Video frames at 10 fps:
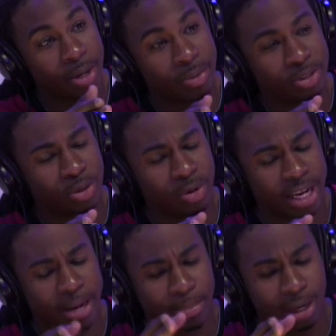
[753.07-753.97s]
He was doing
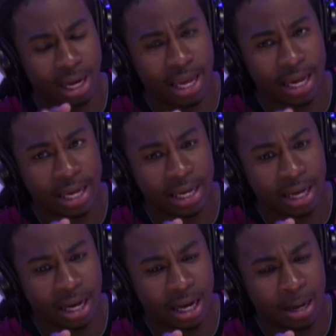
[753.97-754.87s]
a play,
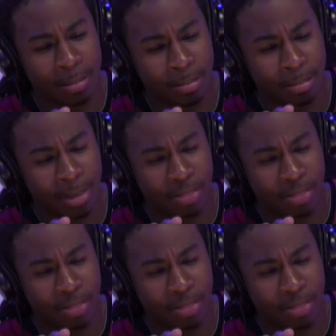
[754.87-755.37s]
um,